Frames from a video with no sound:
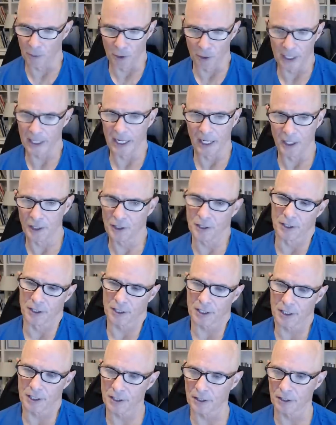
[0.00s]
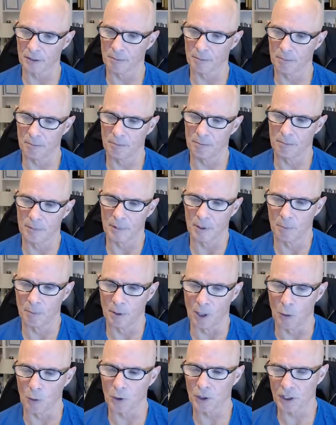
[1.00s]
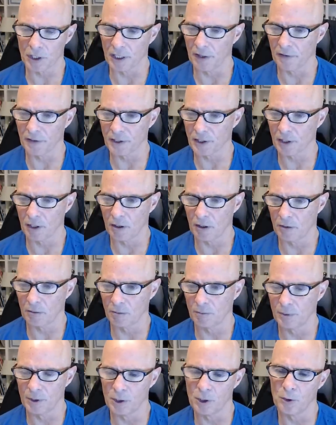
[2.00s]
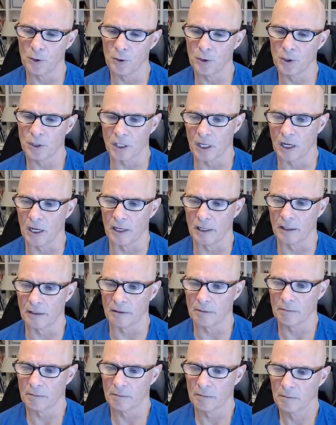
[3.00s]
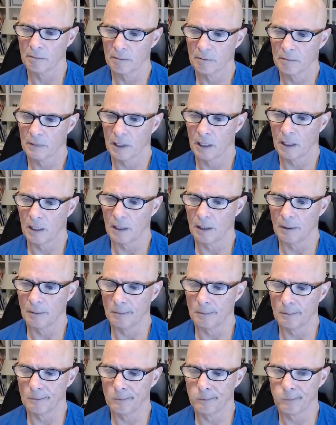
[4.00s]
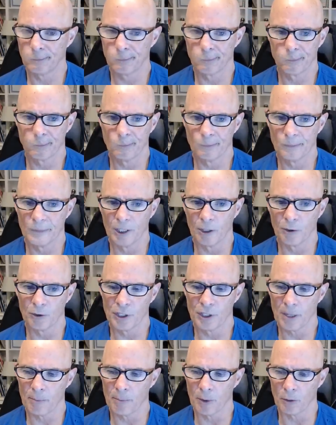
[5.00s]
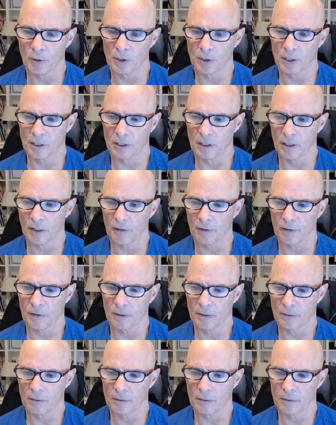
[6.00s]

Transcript: marine engines because they're the blower stuff is all used on, um, you know, jet boats and stuff.